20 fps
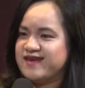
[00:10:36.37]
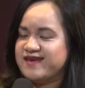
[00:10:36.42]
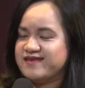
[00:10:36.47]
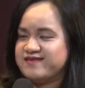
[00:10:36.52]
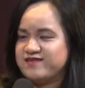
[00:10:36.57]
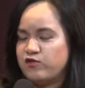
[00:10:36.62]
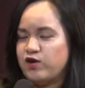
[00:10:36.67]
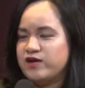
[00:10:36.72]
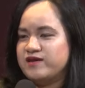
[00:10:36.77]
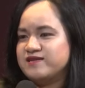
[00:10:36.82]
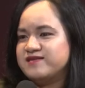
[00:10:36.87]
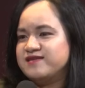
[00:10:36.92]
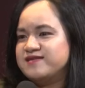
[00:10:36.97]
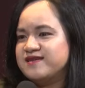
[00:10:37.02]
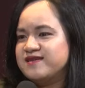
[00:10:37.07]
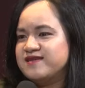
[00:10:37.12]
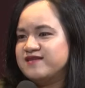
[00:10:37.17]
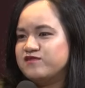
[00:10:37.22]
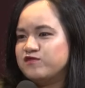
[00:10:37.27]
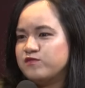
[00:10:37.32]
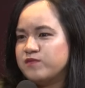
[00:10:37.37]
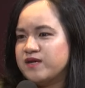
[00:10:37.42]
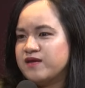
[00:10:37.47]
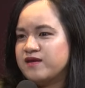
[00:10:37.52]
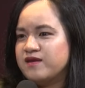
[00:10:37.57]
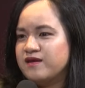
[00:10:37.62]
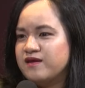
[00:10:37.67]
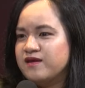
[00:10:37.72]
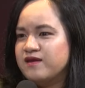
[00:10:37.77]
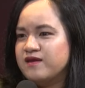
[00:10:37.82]
It's quite concerning to
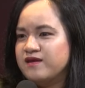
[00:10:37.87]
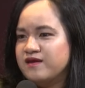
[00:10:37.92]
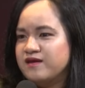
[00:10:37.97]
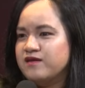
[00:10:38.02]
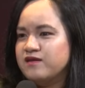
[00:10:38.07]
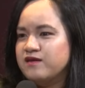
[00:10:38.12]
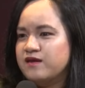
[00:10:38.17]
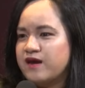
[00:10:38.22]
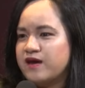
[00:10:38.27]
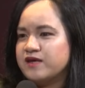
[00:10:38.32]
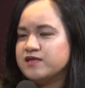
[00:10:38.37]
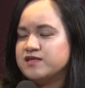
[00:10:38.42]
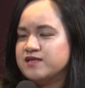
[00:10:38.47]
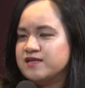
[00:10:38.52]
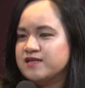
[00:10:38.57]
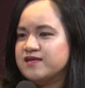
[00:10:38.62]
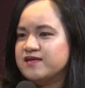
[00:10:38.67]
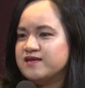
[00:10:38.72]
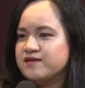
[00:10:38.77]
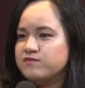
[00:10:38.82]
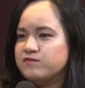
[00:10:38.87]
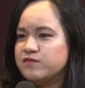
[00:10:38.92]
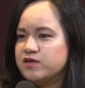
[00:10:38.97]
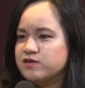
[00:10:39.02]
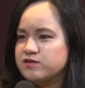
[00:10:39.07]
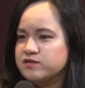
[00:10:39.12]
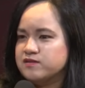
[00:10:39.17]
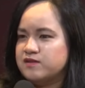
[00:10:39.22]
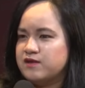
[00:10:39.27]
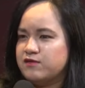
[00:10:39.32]
me, actually,
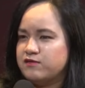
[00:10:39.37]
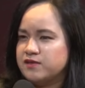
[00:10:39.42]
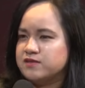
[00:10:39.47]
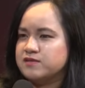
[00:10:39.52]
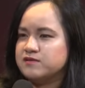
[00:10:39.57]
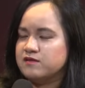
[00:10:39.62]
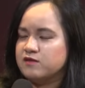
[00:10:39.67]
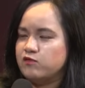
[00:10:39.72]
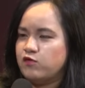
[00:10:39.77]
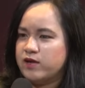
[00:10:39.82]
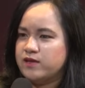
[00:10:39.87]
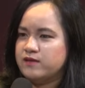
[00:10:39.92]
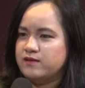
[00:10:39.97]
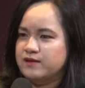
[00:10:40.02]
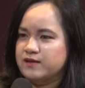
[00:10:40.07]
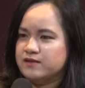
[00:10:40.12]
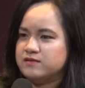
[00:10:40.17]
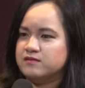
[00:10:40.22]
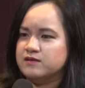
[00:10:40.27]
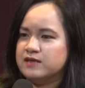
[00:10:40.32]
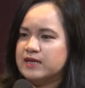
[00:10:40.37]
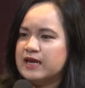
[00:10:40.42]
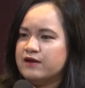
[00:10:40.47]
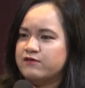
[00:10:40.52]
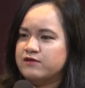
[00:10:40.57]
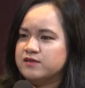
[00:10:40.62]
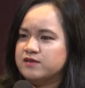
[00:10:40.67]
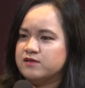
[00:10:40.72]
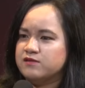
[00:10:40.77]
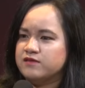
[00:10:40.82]
because there is quite little
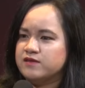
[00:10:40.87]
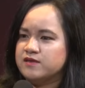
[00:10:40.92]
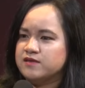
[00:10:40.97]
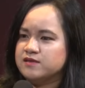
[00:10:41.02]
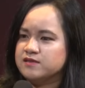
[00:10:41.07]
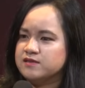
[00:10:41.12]
clarity on this.